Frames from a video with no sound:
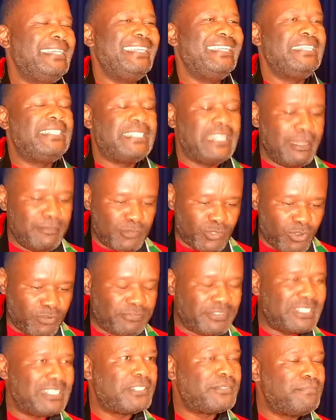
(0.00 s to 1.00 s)
in terms
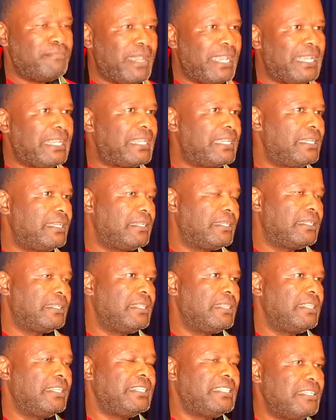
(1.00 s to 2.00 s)
of dismantling
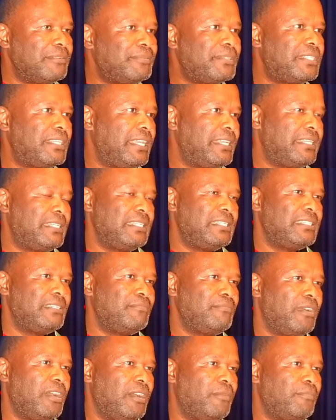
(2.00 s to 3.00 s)
the deep state in
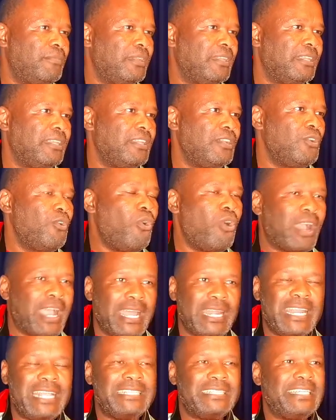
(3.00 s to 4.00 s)
Zimbabwe.
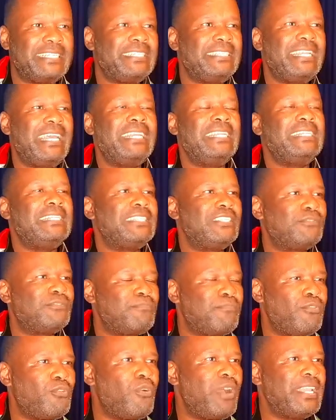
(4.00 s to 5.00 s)
Organizationally, it is
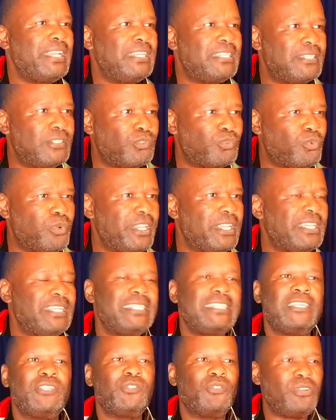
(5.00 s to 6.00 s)
poor, it is weak,
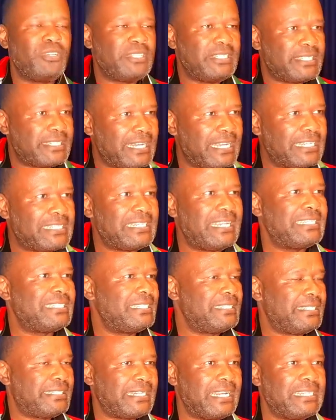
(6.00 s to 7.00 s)
it has no
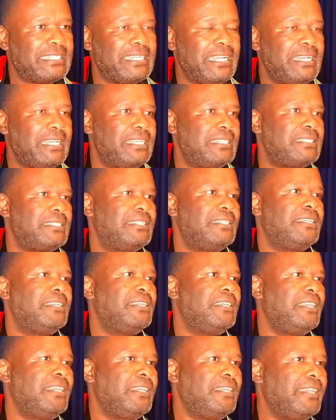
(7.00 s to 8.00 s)
structures, it's structureless.
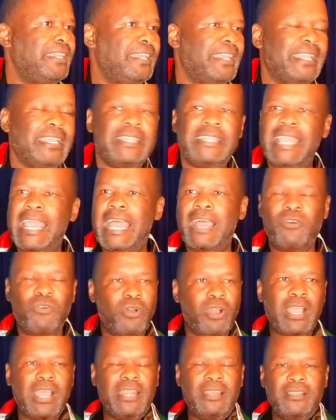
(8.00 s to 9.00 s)

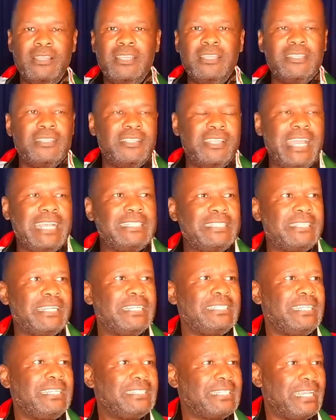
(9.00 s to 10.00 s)
Their
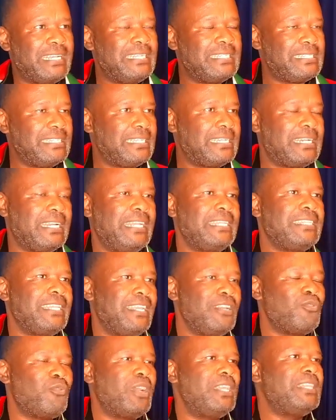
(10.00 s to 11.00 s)
structures are in
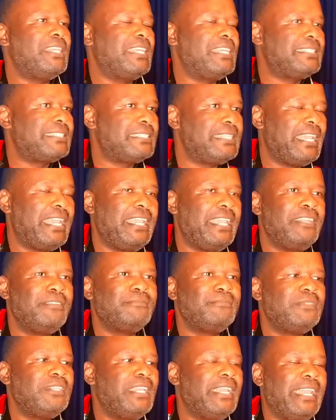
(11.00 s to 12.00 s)
secret, and when they
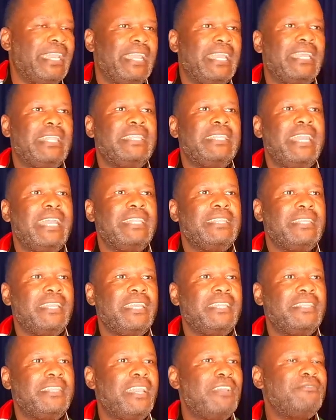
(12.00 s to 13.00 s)
say
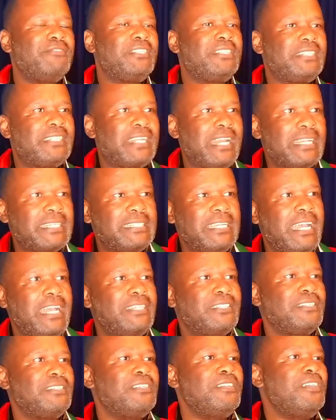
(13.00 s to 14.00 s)
they have
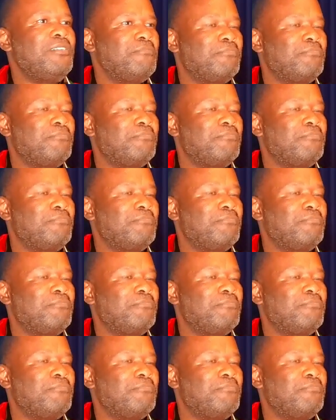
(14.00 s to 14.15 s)
structures